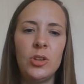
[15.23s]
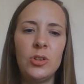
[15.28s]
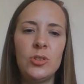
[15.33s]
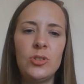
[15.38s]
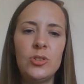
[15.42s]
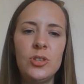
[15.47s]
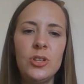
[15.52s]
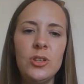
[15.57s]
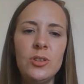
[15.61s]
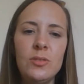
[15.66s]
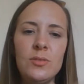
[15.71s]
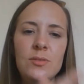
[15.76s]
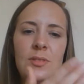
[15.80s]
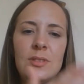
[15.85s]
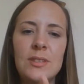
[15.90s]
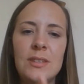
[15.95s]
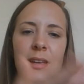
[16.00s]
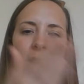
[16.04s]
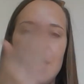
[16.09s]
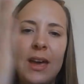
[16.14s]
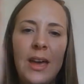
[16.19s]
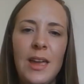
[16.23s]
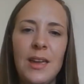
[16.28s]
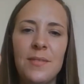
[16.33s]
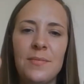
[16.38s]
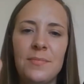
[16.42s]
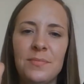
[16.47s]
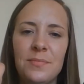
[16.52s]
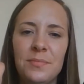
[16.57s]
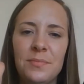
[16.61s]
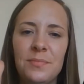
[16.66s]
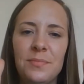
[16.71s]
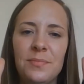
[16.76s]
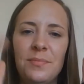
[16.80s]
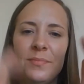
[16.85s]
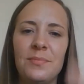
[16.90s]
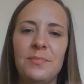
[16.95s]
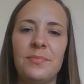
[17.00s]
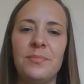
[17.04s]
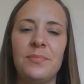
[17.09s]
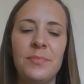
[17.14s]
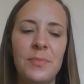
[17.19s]
Tuesday.
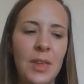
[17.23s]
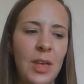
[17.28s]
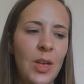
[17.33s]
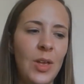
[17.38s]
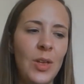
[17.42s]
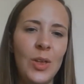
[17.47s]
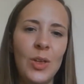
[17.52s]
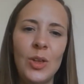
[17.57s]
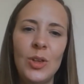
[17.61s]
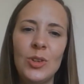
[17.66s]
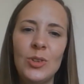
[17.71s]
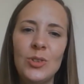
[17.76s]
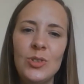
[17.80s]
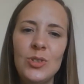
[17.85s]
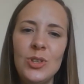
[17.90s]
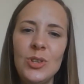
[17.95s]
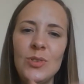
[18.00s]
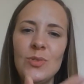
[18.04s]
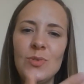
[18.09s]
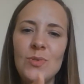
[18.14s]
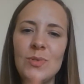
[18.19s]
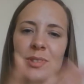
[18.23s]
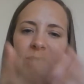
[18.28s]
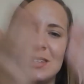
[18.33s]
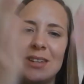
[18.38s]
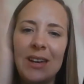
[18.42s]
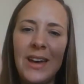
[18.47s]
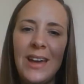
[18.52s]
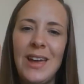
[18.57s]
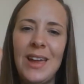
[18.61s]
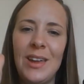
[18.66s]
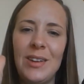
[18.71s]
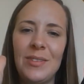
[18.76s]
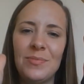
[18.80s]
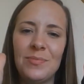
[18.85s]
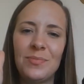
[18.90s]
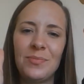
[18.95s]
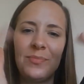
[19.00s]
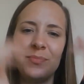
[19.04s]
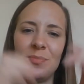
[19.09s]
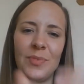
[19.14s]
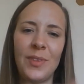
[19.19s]
Tuesday.
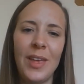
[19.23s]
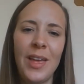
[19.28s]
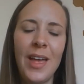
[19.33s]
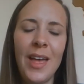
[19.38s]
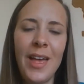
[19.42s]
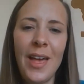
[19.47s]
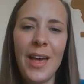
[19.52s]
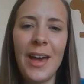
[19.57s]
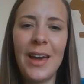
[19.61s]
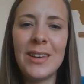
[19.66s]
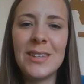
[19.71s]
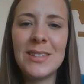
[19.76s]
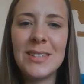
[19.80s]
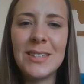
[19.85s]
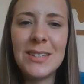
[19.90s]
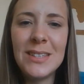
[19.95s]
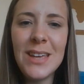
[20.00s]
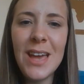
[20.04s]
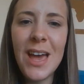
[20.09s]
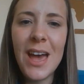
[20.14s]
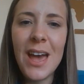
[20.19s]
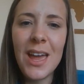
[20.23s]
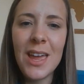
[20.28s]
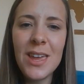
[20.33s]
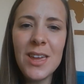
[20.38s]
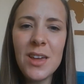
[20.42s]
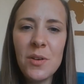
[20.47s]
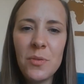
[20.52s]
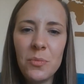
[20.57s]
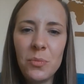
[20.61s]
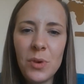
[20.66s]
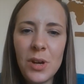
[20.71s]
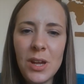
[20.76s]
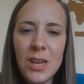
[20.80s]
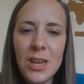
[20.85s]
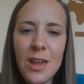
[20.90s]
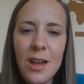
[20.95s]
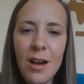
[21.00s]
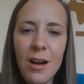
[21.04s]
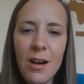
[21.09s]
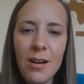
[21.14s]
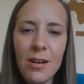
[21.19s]
And today we
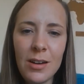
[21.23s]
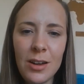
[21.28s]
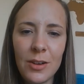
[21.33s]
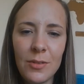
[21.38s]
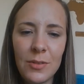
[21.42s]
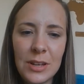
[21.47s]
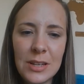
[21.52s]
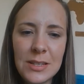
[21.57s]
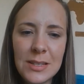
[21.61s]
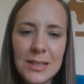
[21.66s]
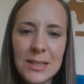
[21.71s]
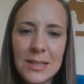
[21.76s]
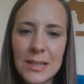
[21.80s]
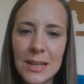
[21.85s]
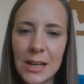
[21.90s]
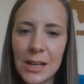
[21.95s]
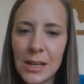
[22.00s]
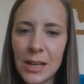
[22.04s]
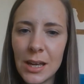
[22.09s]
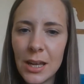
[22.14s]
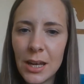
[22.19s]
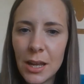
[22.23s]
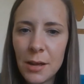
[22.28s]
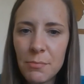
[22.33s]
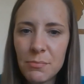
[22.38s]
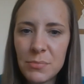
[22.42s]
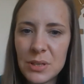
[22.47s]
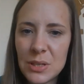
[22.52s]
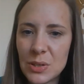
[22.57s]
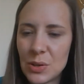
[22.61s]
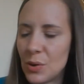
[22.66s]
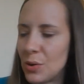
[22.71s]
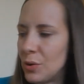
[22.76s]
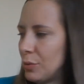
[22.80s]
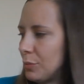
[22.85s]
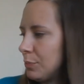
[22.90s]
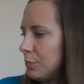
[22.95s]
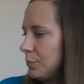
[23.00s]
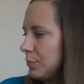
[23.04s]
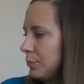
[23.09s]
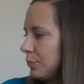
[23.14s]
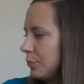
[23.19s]
are going to sing a number song.
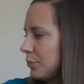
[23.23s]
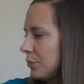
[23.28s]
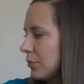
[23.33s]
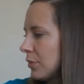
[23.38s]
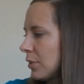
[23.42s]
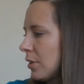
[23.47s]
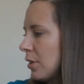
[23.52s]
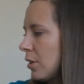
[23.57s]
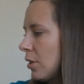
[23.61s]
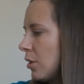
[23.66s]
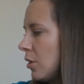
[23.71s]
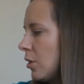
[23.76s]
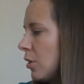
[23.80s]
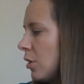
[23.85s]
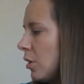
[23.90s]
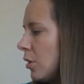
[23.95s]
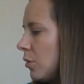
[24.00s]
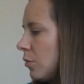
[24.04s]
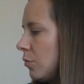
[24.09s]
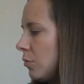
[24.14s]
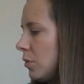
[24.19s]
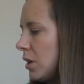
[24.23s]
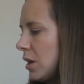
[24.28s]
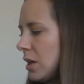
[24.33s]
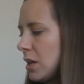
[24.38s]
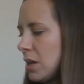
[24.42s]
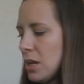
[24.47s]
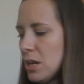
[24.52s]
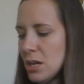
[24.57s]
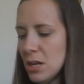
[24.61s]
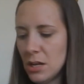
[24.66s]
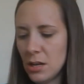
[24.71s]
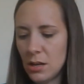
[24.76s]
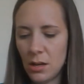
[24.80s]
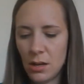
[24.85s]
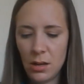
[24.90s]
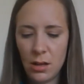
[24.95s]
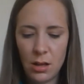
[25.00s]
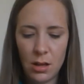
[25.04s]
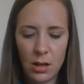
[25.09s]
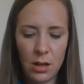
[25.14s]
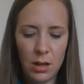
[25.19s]
We
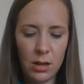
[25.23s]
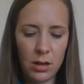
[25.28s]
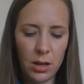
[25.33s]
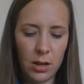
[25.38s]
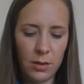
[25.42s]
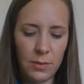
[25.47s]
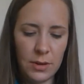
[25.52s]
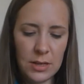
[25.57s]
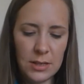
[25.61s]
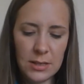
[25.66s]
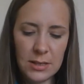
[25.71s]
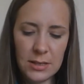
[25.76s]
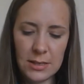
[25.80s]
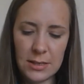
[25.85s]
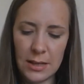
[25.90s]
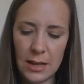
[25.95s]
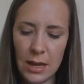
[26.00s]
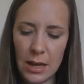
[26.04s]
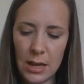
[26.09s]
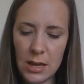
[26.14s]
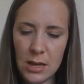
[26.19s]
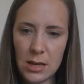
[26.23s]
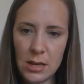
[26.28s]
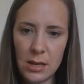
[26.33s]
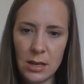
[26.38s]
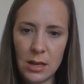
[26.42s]
are going to sing